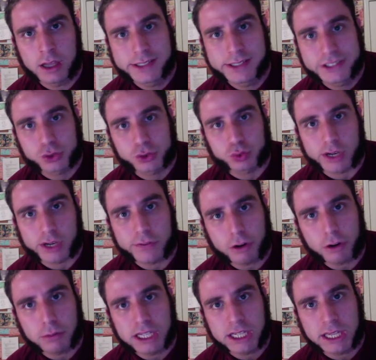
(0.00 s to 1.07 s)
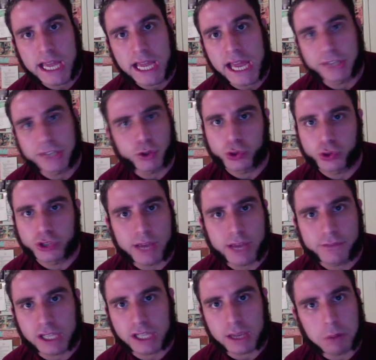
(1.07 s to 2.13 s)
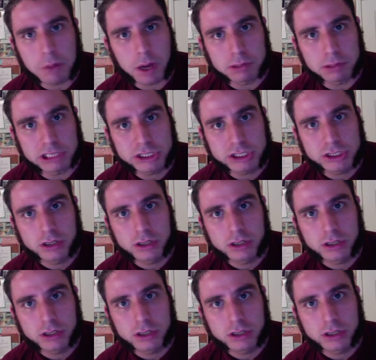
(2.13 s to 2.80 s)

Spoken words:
Stray from it and you'll never get published.